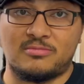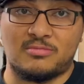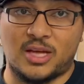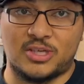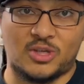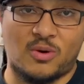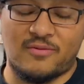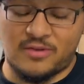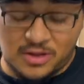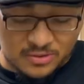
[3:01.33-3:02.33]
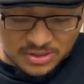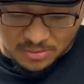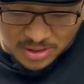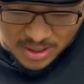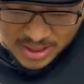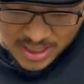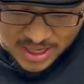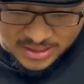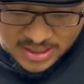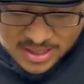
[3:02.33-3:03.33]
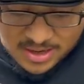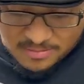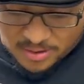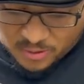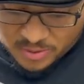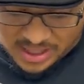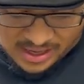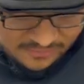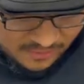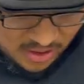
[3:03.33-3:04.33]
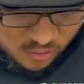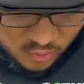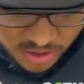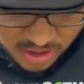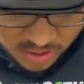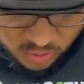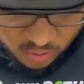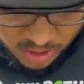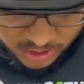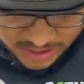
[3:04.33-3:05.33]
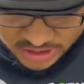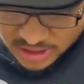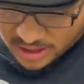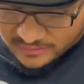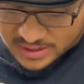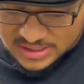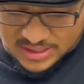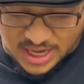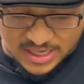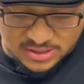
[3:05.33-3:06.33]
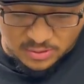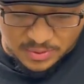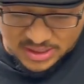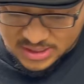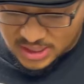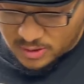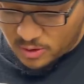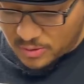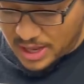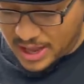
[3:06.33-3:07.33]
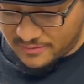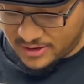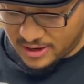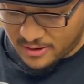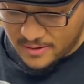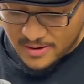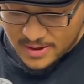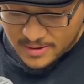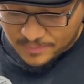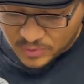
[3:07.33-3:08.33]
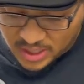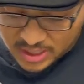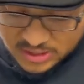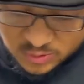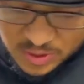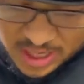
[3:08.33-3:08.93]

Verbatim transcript: like show off video or something like that. But we have a really cool collection of these guys. So basically what we have here is we